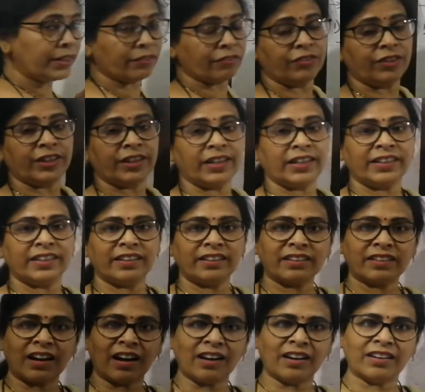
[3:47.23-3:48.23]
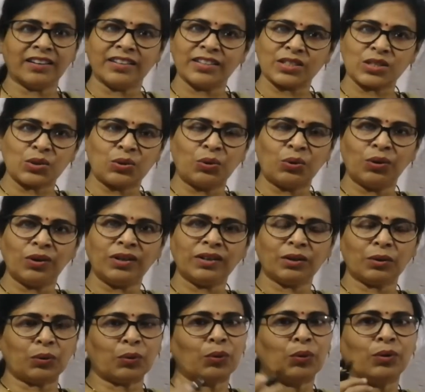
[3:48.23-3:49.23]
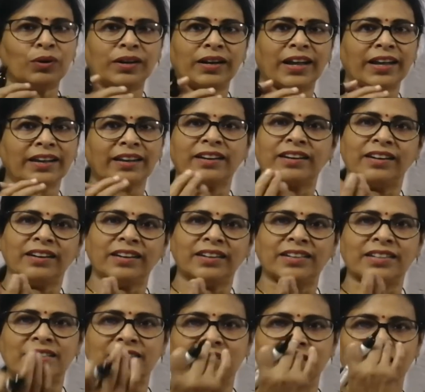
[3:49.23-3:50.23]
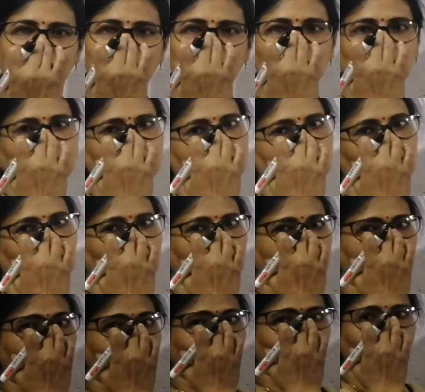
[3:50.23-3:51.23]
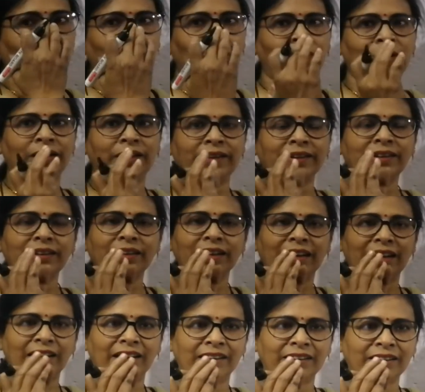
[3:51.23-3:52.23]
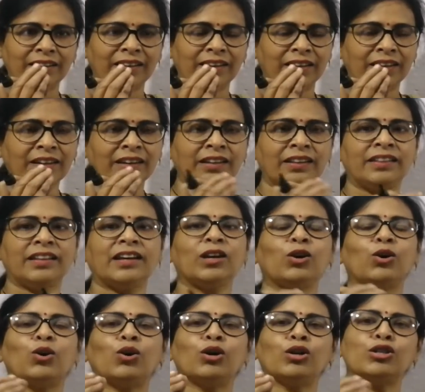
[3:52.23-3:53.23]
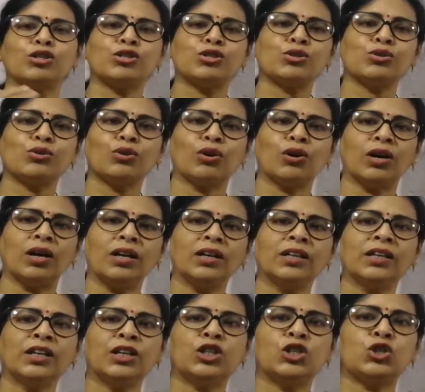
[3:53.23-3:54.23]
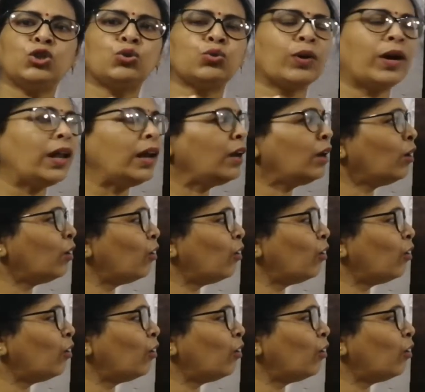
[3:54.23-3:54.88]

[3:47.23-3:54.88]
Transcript: definitely their color is gold like color is there, so it's called the golden algae. They are also called jewel